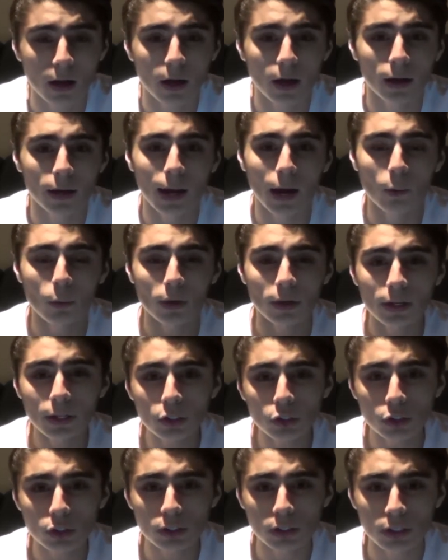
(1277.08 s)
Now,
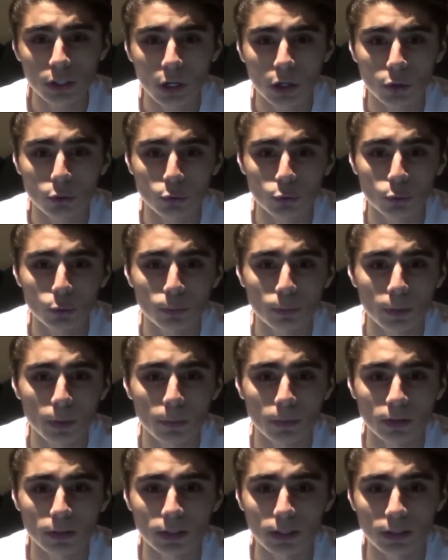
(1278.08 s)
initially, our group
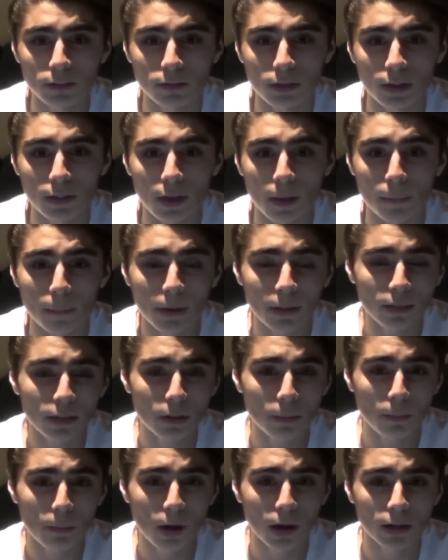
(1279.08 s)
believed that
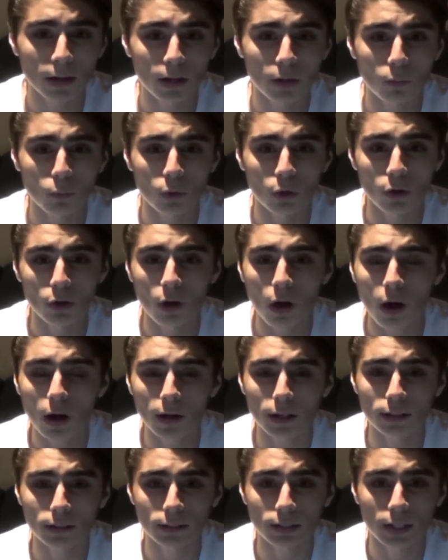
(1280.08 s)
benthic mud would
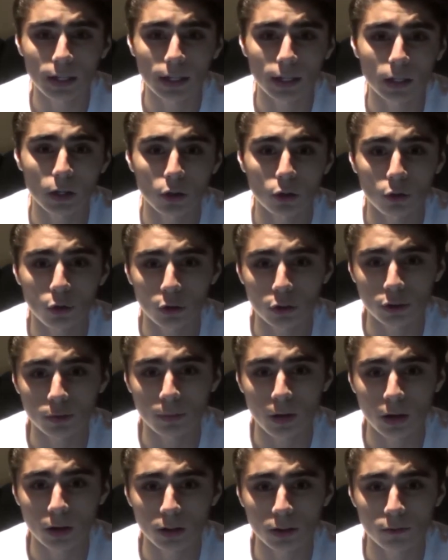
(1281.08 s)
not contain large
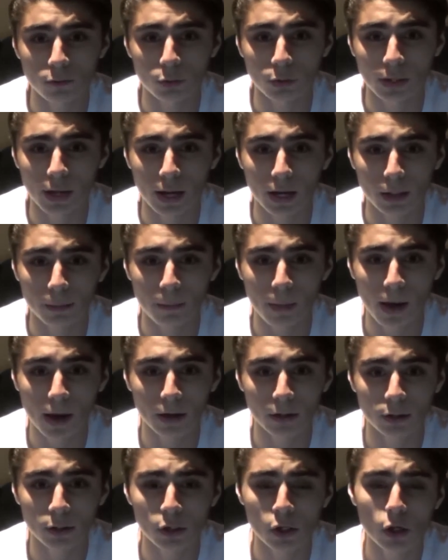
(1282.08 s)
amounts of organic
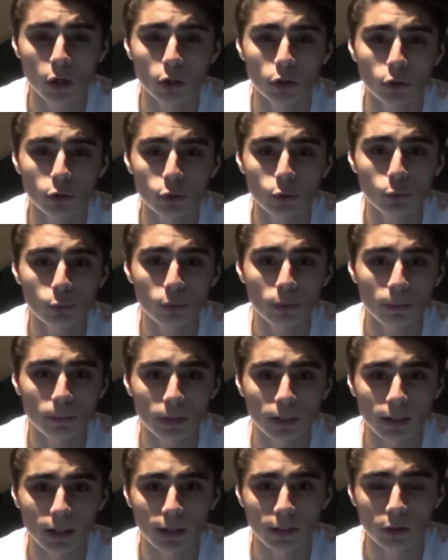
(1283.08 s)
matter due to it
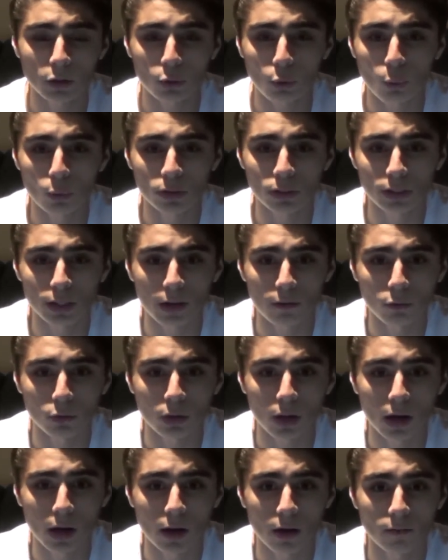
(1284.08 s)
being at the lowest level
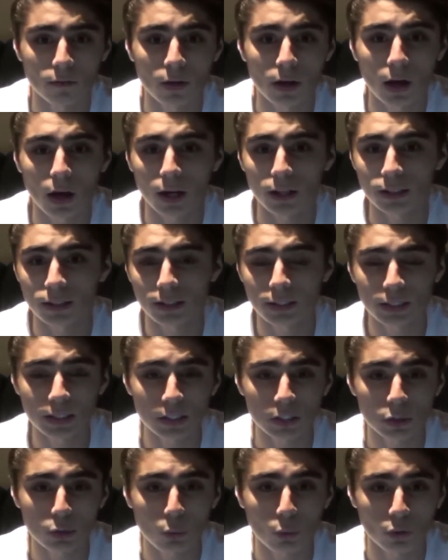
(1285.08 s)
of a
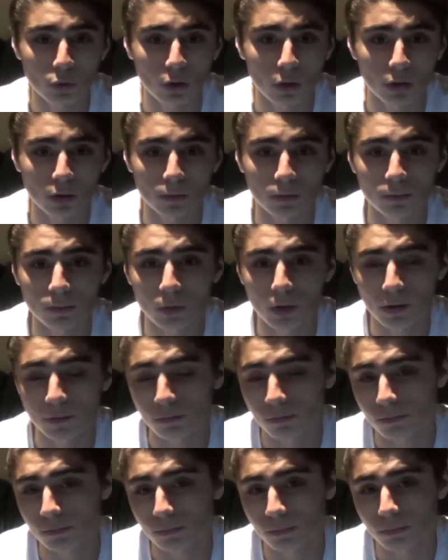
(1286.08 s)
sea or
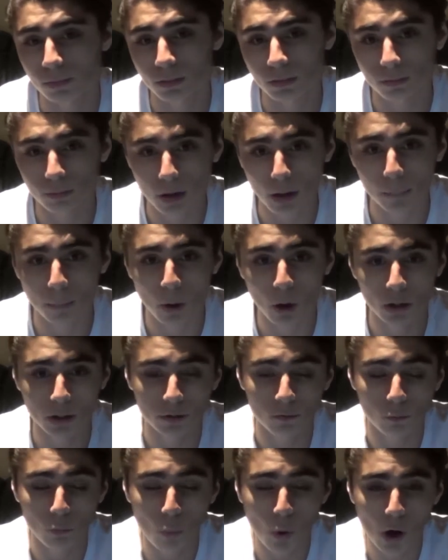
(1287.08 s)
a body
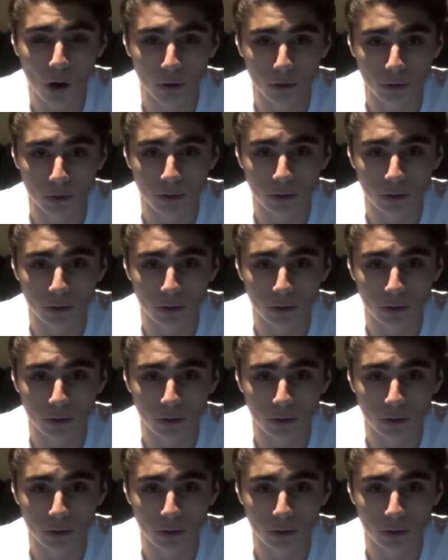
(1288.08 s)
of water,